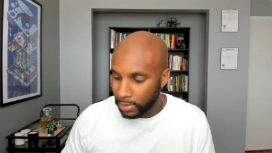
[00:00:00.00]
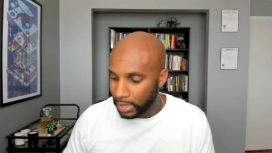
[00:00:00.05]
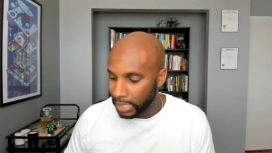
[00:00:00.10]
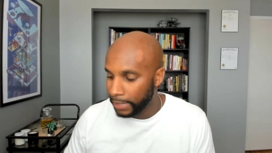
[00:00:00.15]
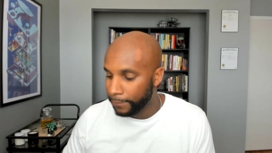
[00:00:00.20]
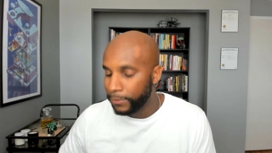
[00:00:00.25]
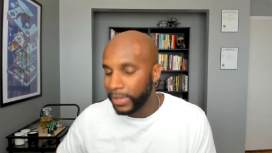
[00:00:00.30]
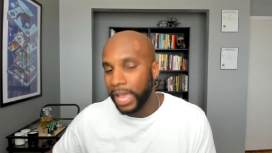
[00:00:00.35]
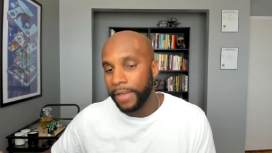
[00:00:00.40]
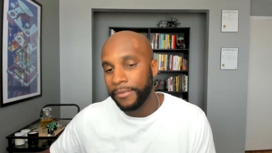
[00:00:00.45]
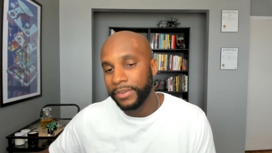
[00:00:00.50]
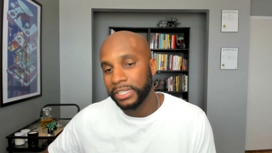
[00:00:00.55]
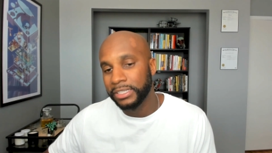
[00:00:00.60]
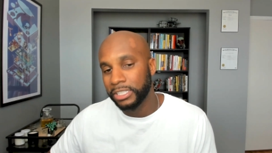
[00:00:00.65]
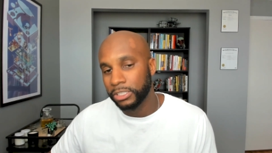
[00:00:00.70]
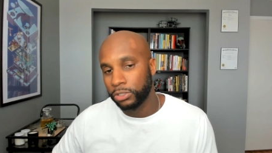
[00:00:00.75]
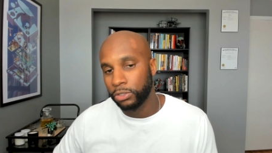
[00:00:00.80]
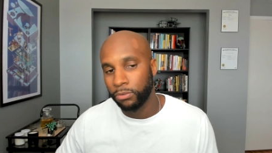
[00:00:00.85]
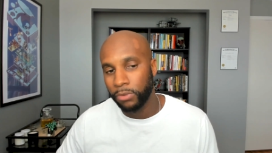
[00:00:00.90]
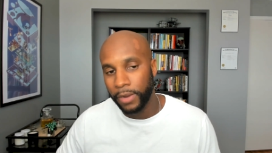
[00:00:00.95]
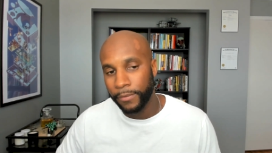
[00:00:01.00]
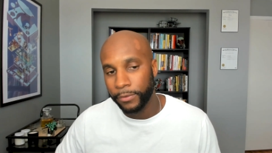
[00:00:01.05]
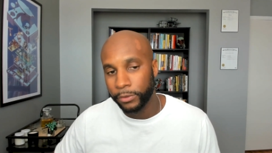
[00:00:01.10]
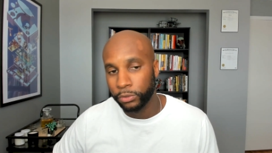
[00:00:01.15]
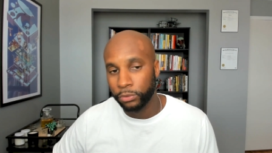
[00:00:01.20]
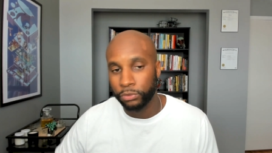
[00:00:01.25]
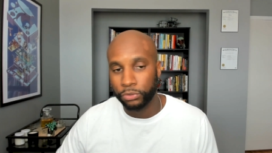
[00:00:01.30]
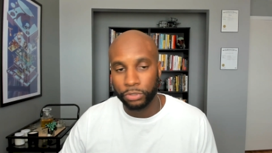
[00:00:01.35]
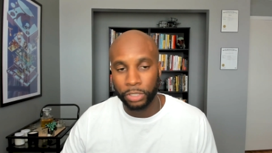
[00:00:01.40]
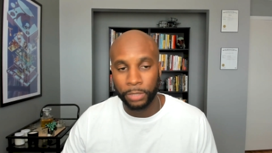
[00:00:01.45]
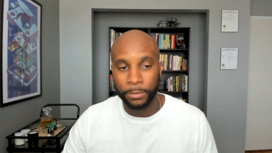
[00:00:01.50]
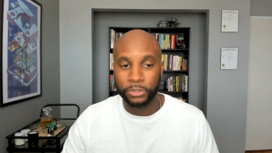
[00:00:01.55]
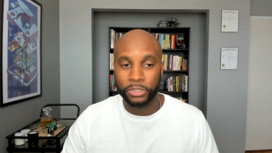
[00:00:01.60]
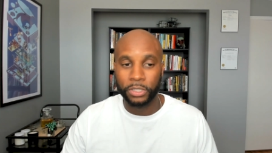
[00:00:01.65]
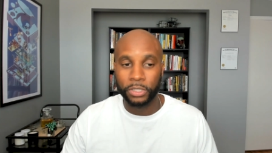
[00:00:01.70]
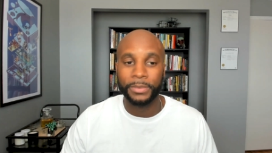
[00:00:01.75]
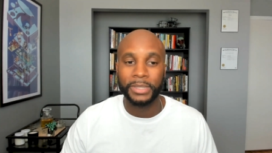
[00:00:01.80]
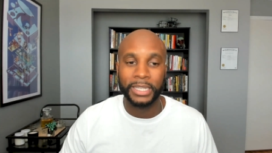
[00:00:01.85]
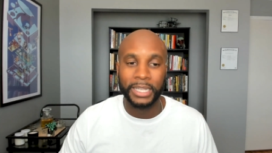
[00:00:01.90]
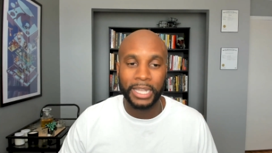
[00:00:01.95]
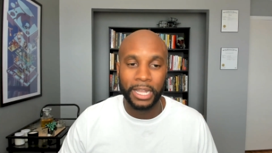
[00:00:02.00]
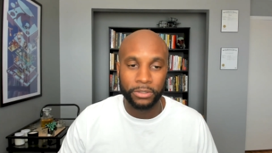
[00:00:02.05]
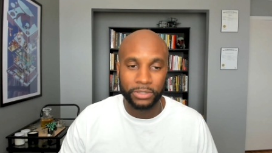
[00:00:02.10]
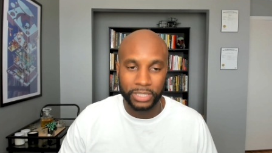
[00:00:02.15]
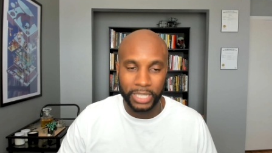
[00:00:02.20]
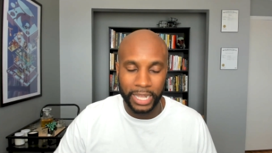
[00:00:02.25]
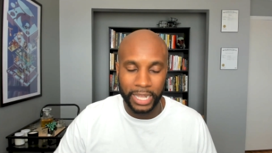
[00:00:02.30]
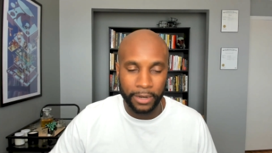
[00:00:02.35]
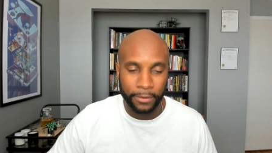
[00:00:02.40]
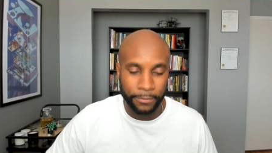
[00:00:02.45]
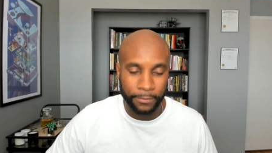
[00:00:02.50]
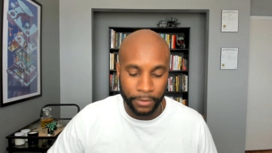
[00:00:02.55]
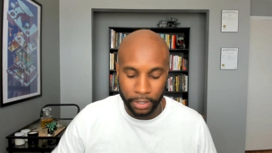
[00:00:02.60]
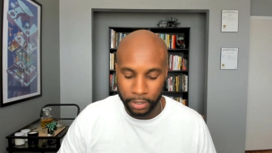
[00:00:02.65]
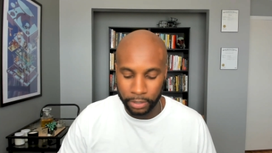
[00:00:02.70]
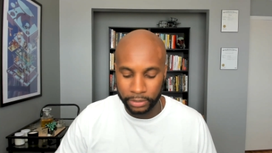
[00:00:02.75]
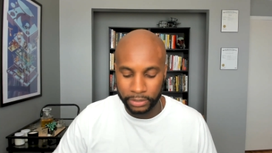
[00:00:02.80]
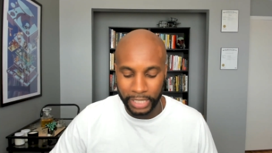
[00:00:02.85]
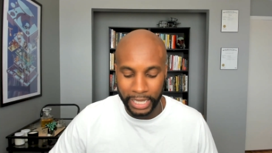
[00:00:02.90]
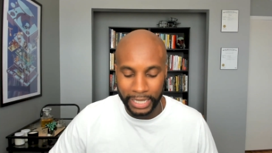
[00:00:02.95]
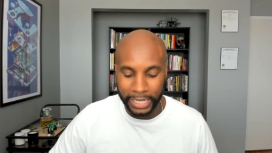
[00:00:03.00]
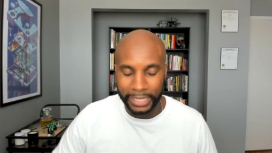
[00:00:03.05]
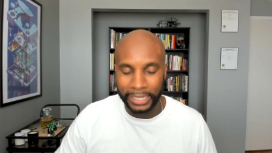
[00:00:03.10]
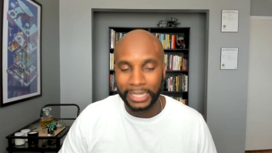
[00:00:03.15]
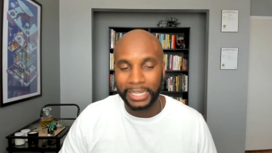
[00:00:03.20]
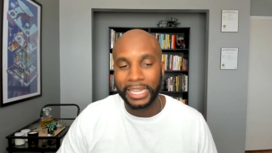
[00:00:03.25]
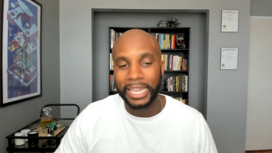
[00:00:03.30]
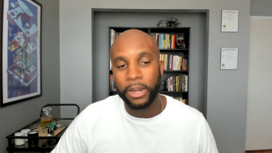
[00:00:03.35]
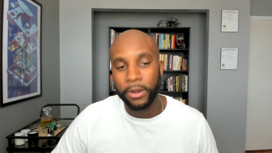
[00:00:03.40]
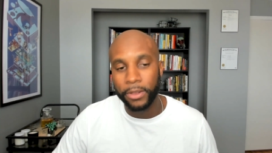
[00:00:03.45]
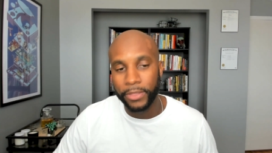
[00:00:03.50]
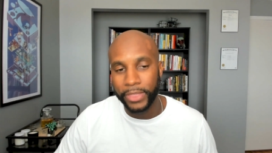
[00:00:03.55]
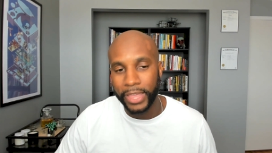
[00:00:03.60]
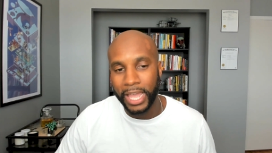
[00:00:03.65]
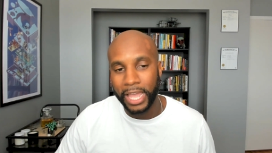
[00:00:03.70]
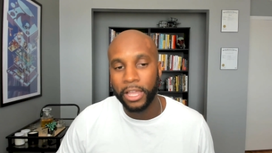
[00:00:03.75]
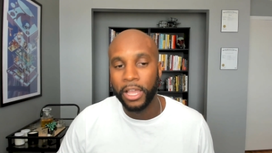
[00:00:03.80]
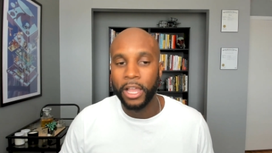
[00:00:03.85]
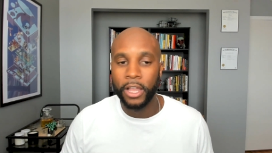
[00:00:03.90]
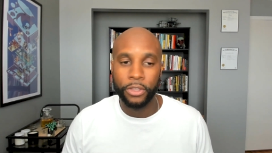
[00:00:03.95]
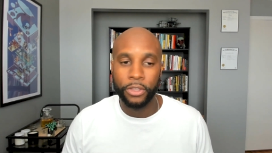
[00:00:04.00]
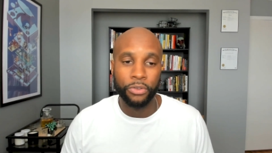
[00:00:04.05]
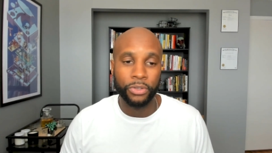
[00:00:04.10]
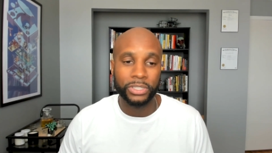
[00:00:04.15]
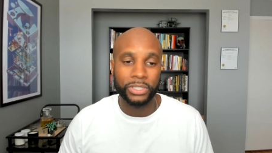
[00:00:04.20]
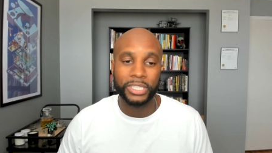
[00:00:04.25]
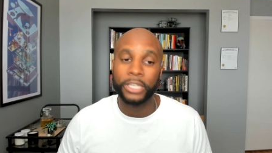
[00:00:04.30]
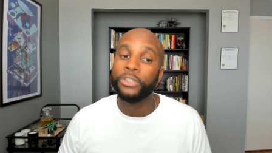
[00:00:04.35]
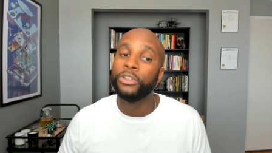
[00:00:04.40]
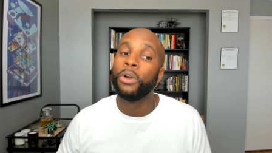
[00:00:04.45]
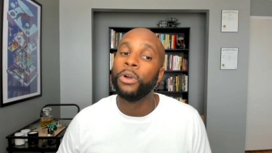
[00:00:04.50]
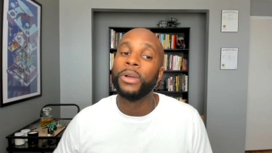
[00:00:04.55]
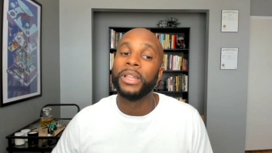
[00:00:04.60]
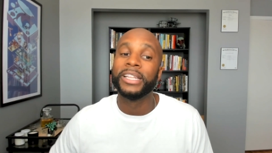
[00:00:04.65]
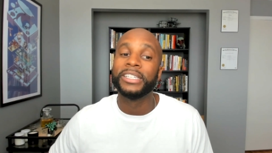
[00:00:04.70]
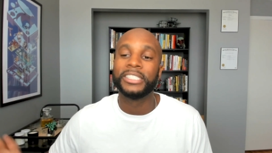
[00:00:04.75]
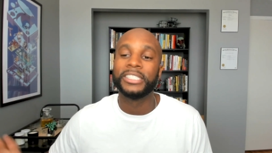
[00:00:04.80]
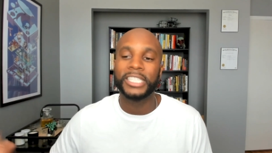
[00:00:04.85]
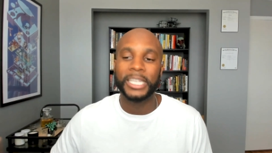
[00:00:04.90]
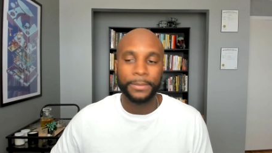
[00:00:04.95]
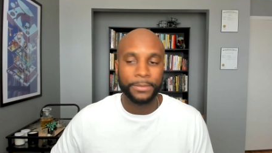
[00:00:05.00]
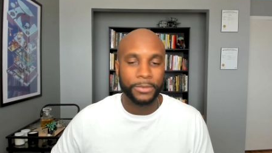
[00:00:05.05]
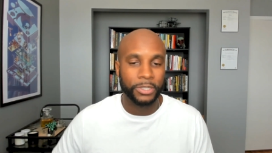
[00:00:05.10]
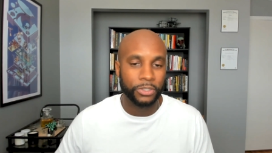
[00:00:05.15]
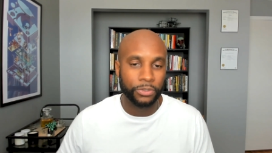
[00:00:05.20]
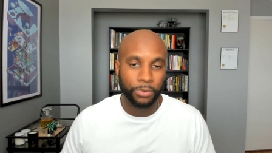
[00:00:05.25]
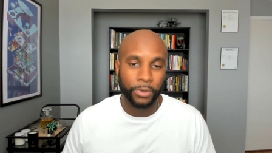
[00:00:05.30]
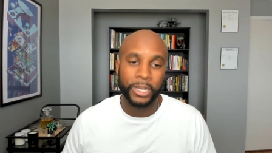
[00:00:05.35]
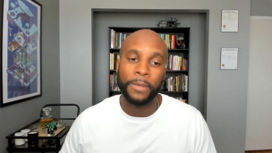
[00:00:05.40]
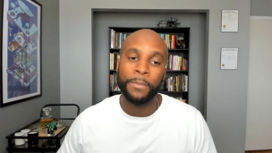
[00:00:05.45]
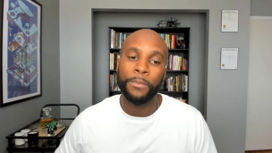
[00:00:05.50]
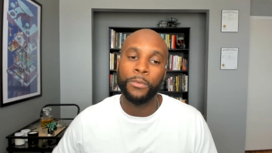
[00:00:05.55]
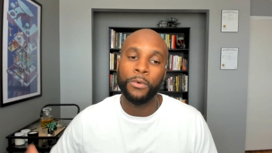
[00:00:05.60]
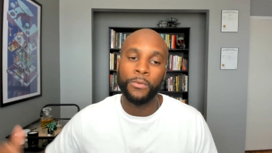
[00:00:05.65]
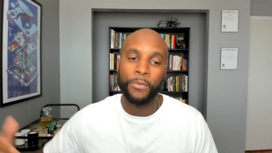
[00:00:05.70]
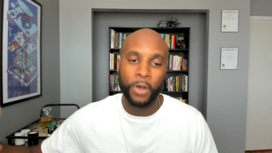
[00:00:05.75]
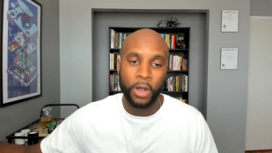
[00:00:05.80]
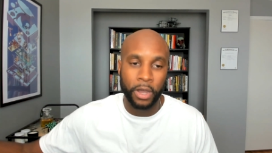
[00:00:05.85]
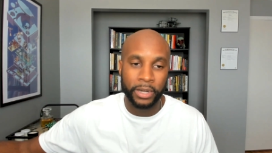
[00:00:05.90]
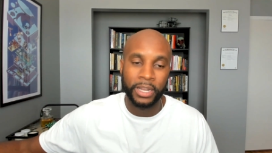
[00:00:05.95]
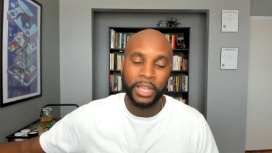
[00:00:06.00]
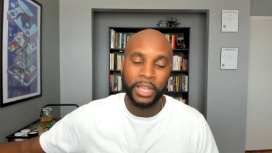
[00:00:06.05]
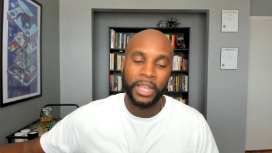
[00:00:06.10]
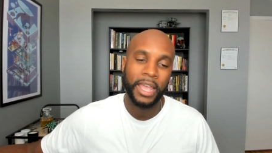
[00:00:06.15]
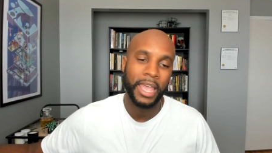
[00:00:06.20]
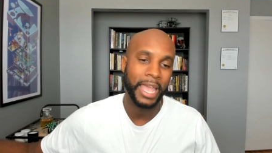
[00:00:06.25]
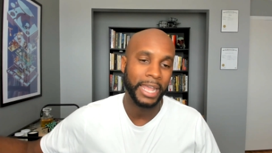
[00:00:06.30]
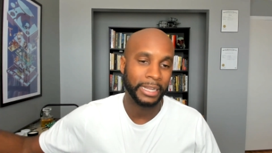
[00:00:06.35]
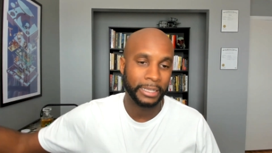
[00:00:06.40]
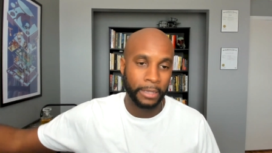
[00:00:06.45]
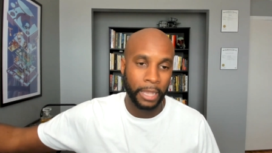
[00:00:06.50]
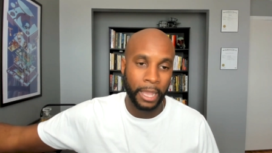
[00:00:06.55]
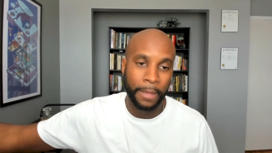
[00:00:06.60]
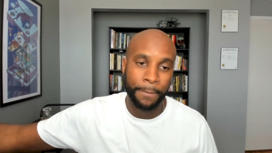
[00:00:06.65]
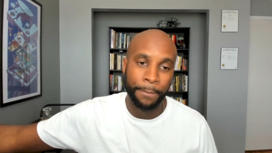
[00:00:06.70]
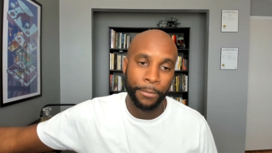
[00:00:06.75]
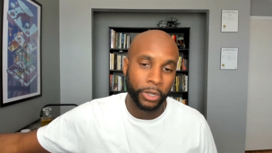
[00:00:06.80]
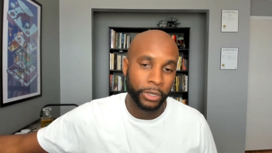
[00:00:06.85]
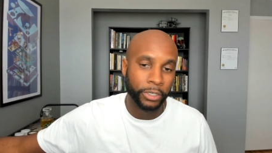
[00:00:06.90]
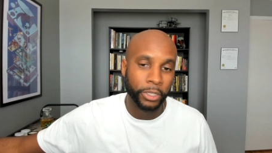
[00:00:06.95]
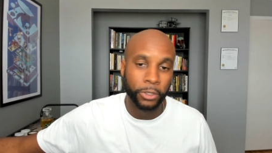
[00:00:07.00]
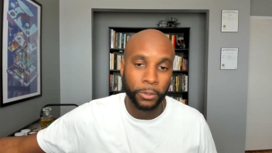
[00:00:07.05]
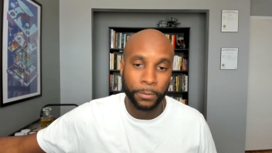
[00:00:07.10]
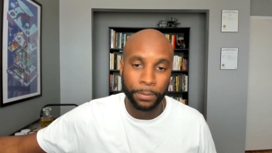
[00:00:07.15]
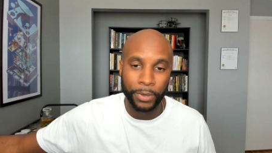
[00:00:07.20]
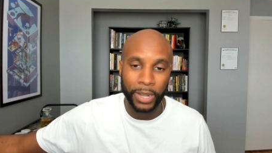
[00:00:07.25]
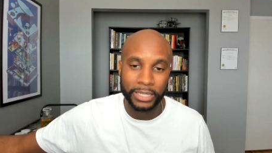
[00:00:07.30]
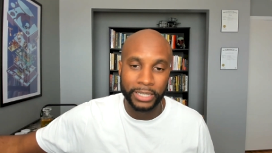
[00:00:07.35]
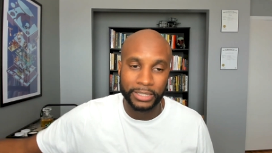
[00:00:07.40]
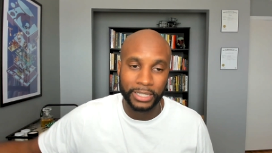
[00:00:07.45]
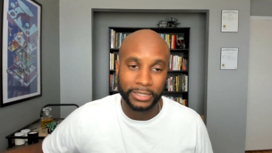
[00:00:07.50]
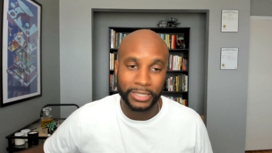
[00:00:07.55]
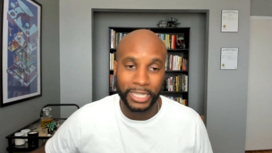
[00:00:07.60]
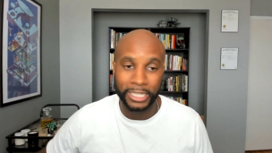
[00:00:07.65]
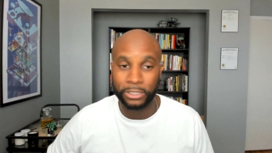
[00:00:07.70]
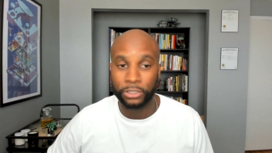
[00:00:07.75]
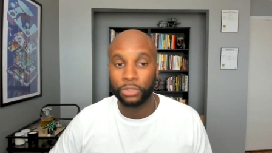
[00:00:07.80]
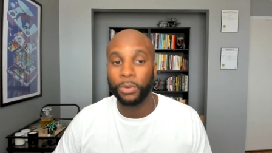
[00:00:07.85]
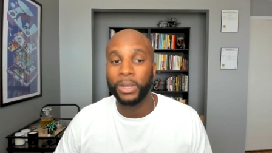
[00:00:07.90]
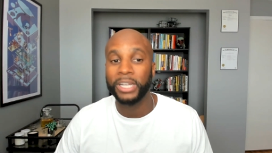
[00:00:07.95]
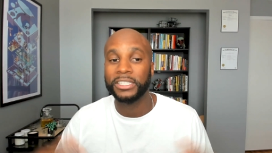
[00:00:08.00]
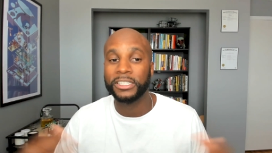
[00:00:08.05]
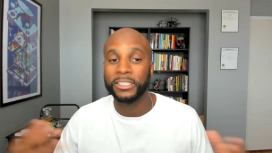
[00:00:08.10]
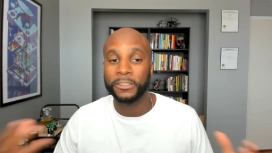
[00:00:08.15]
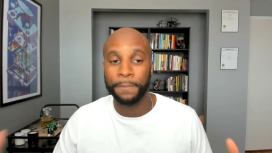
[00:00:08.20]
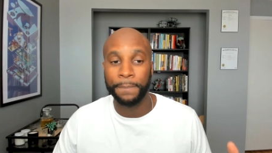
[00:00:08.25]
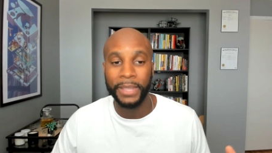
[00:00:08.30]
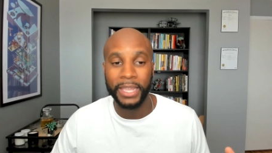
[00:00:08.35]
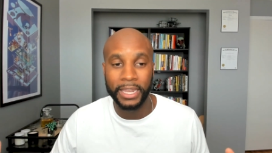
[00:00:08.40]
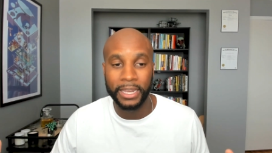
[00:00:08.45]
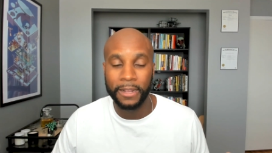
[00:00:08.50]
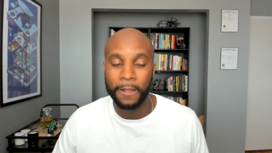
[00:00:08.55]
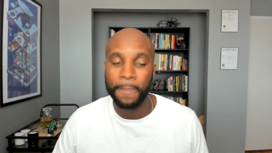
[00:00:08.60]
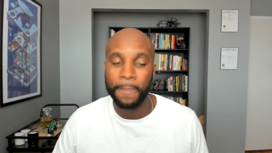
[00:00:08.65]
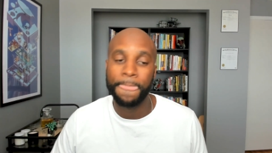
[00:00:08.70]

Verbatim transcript: If you have an additional revenue stream or something else kind of taking care of that, you can say, you know what, let's skip this one and move on and, and book another project that's twice as big.